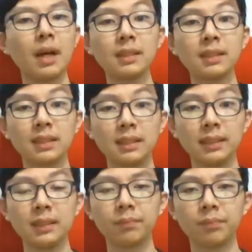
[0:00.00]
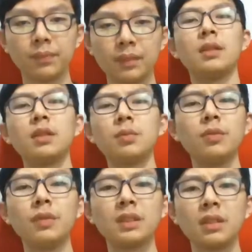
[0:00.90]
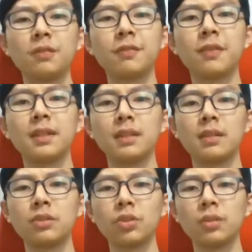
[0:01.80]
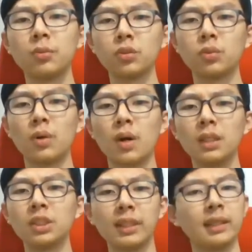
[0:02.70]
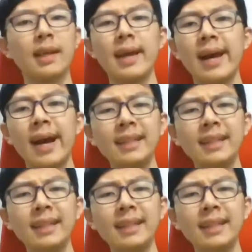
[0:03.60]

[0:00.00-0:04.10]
But honestly, this movie is still fun and enjoyable to watch, and